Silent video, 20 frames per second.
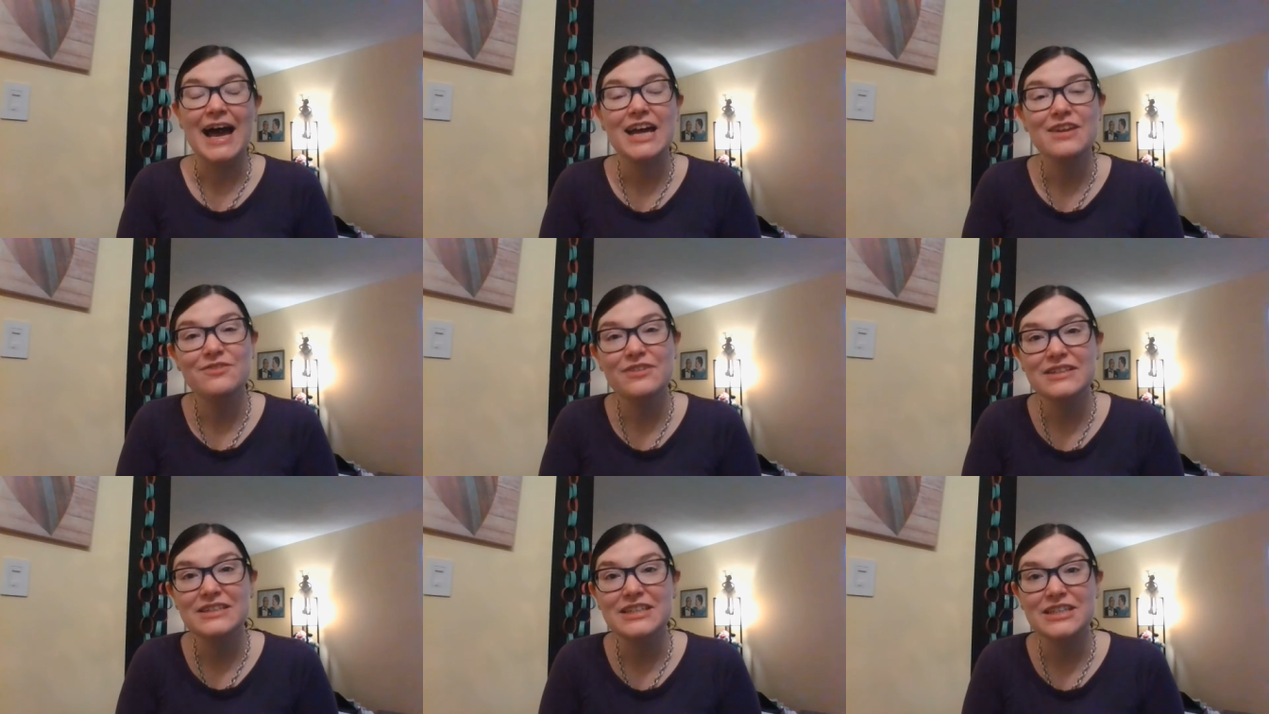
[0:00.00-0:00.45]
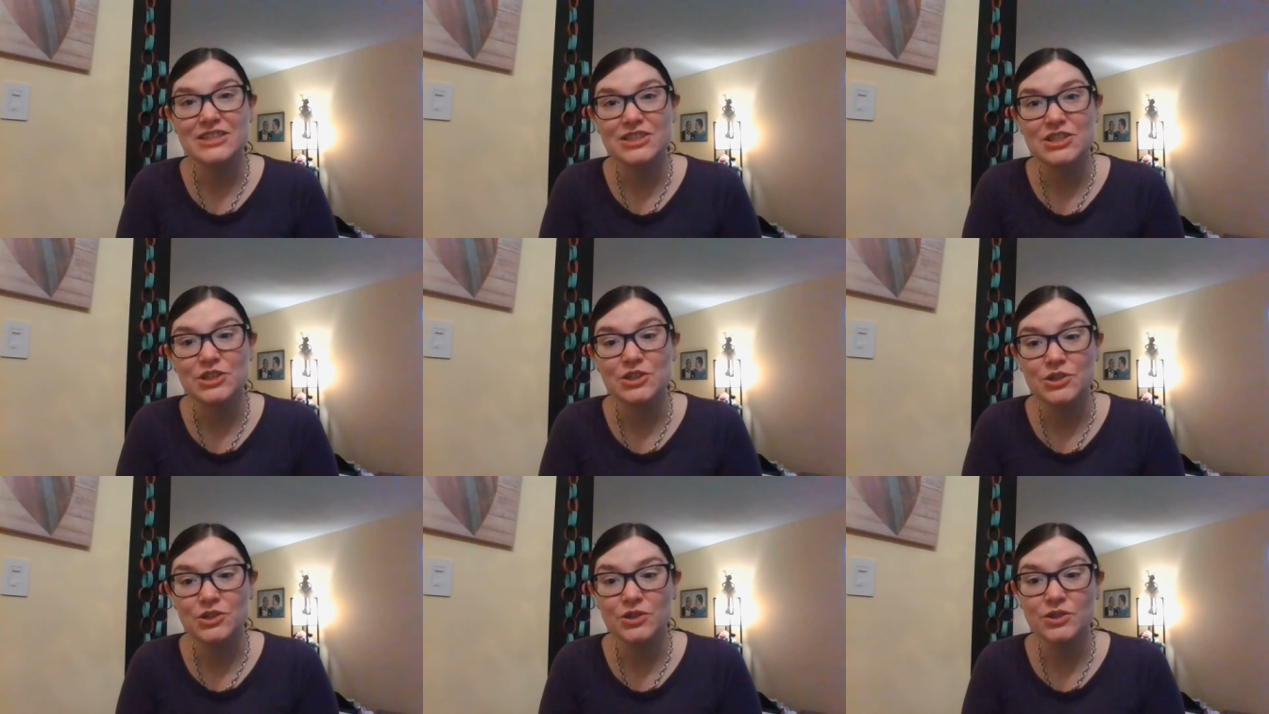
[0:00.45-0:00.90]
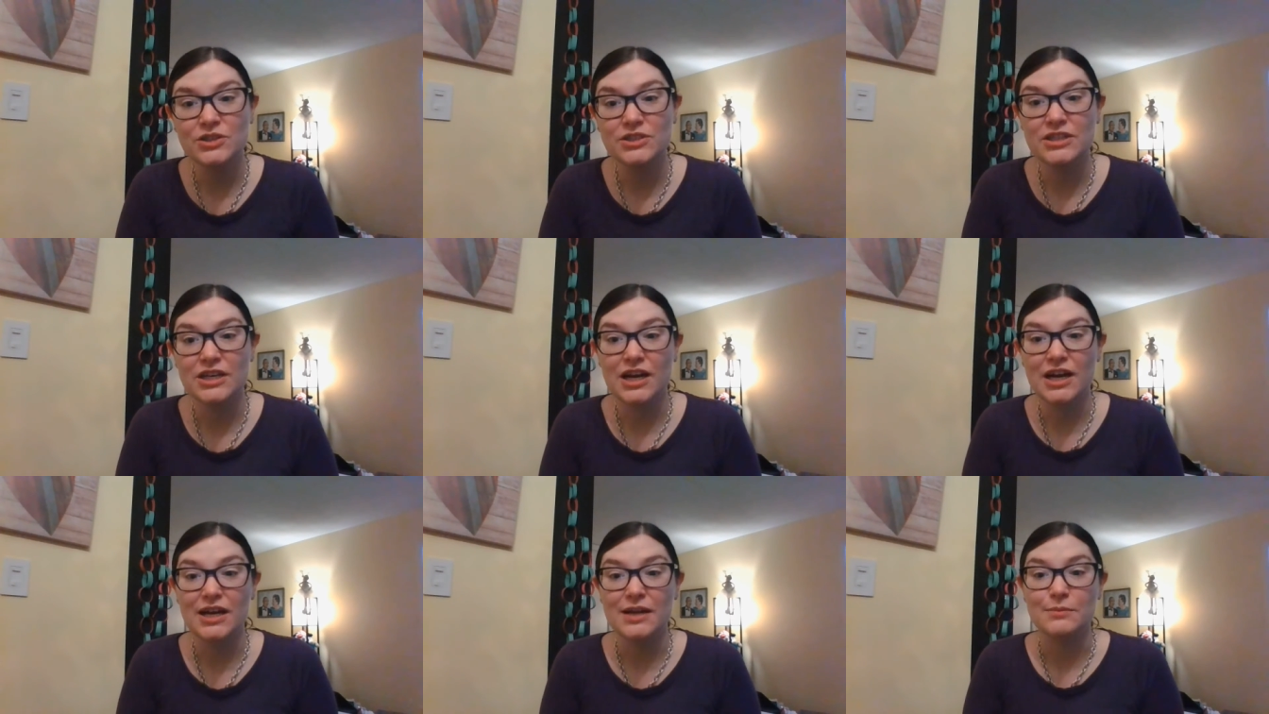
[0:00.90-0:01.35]
Advent is a good
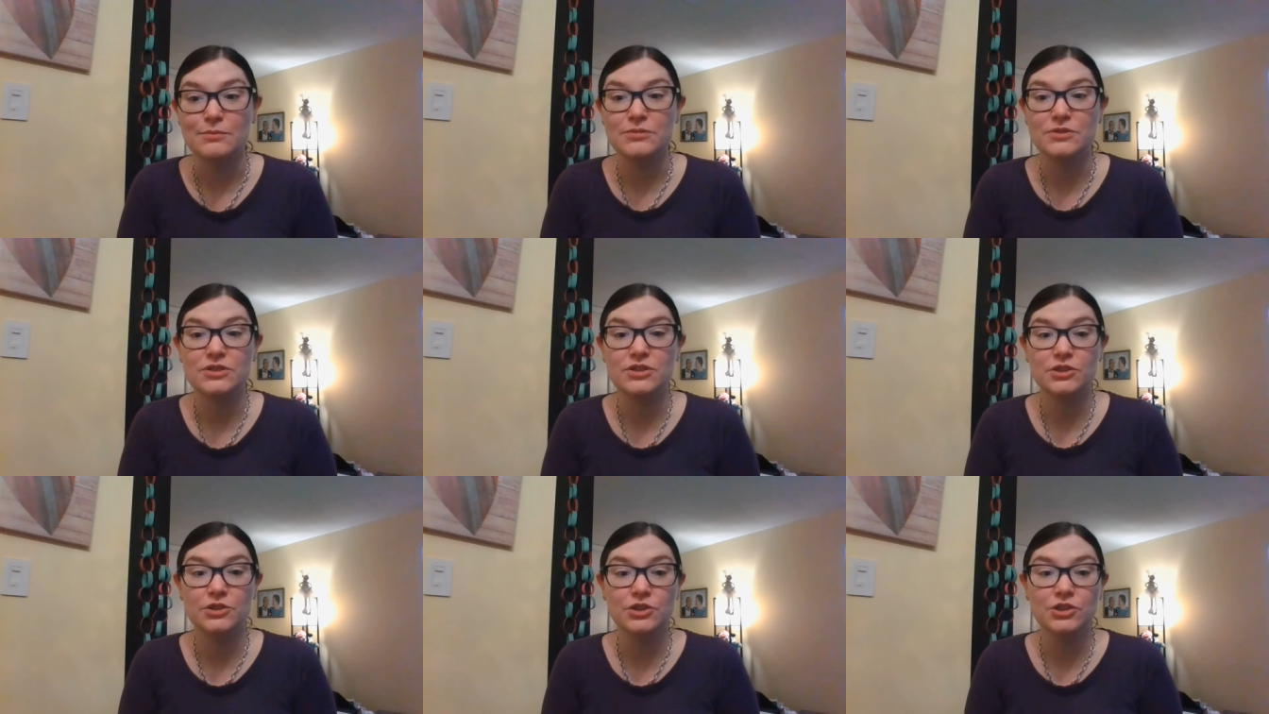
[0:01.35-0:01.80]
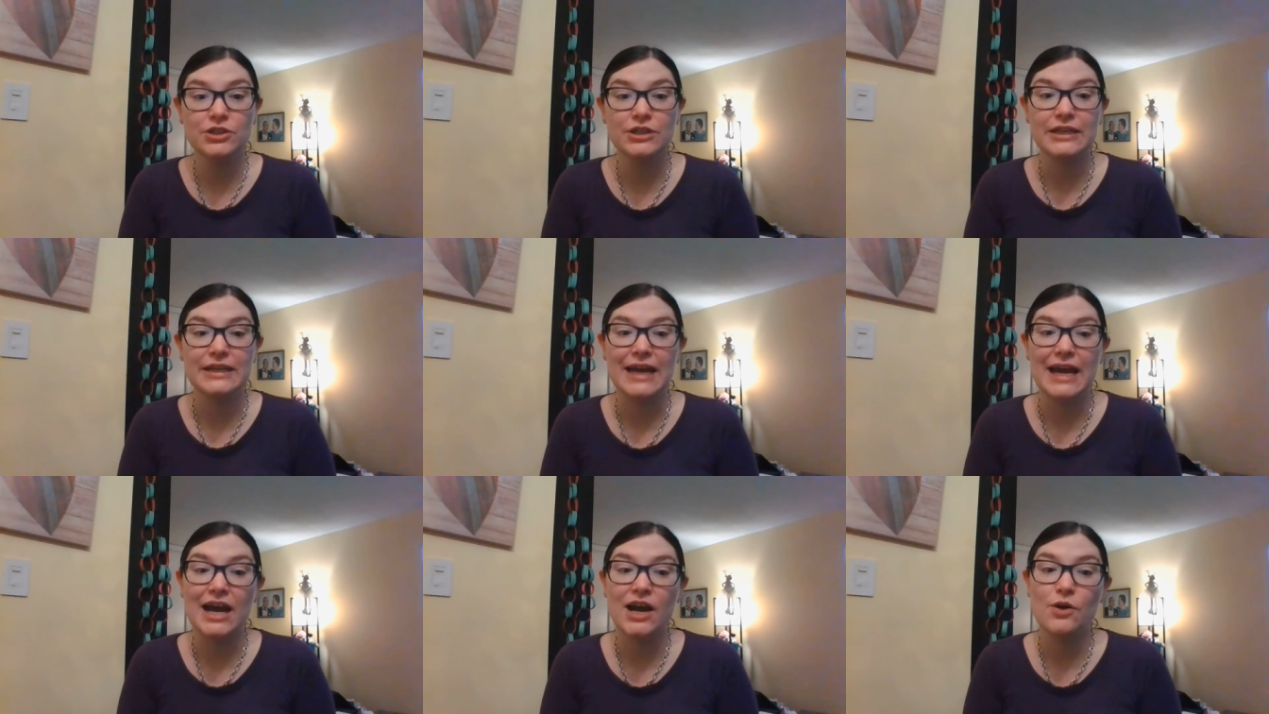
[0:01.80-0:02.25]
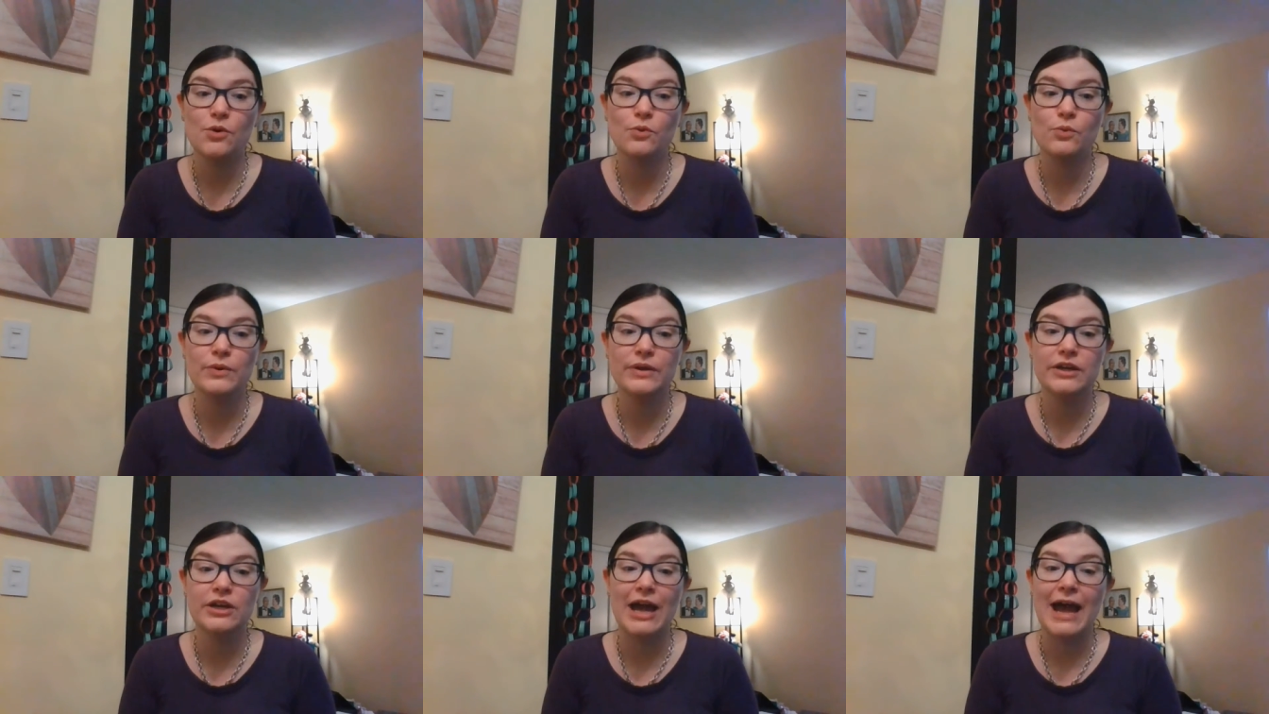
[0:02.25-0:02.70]
time to look at how
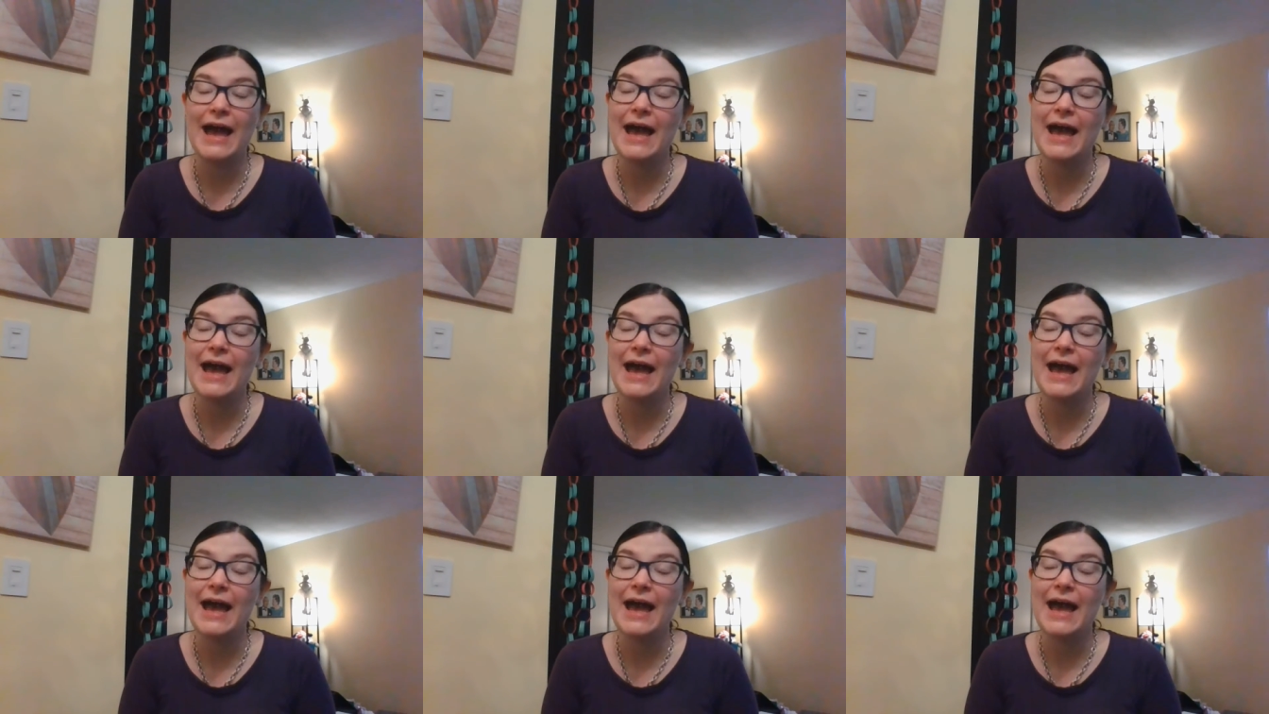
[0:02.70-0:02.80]
we